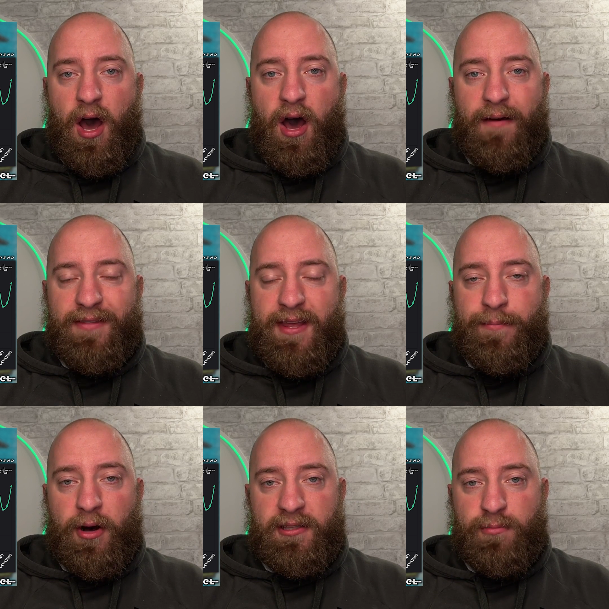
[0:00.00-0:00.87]
of the
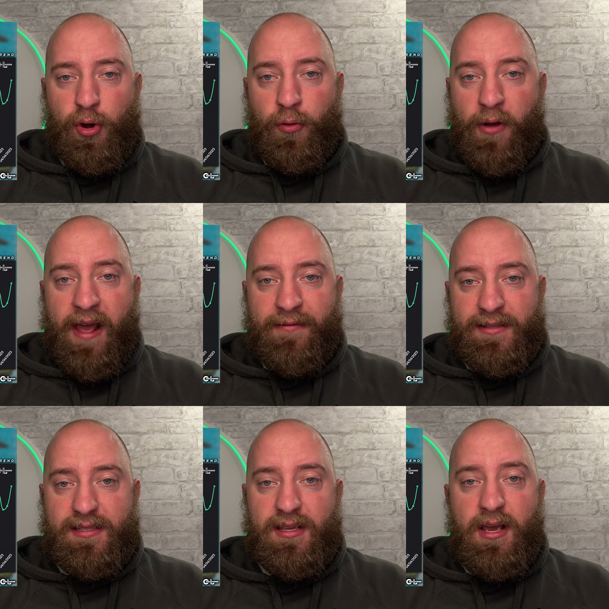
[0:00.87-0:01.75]
Baltimore
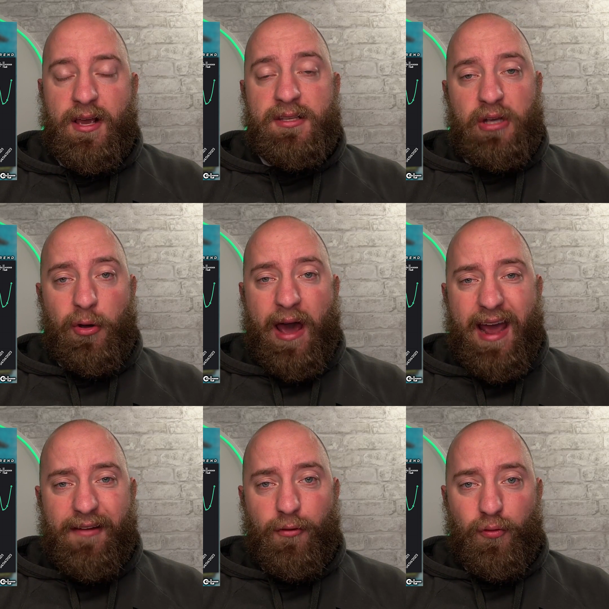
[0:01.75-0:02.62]
Ravens. So
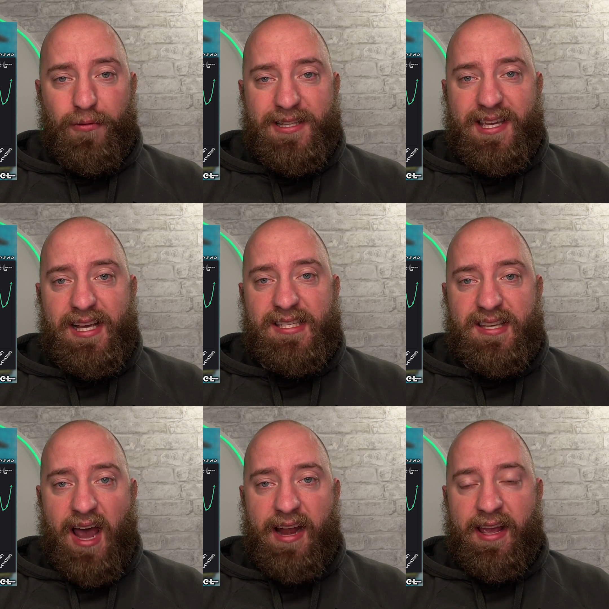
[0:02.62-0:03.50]
kind of a risky
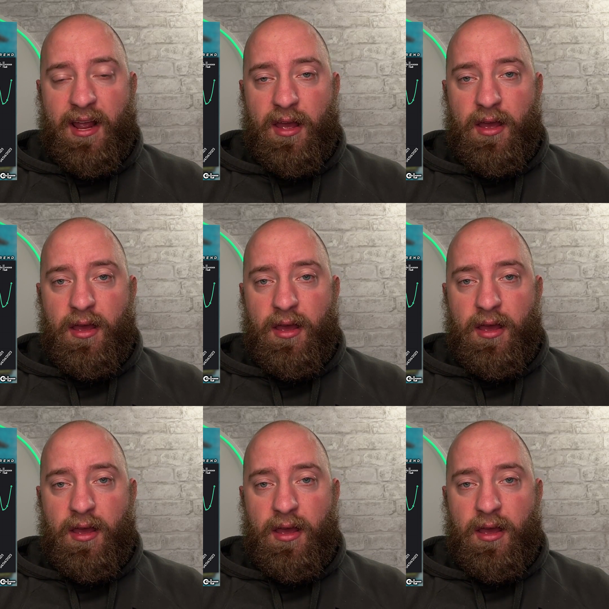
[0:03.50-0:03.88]
signing,